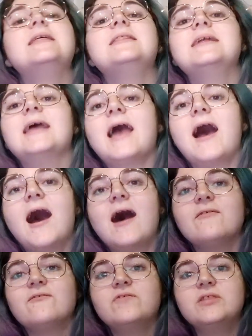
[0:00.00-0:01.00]
Then I
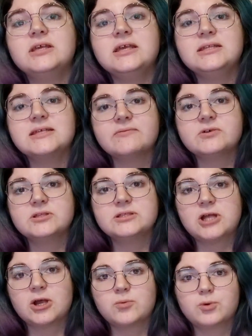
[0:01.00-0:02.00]
have The Devil in the
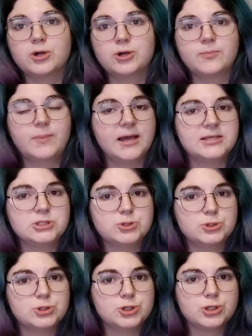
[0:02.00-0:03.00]
Dark Water by
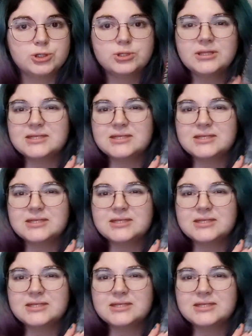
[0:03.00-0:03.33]
Stuart Turton.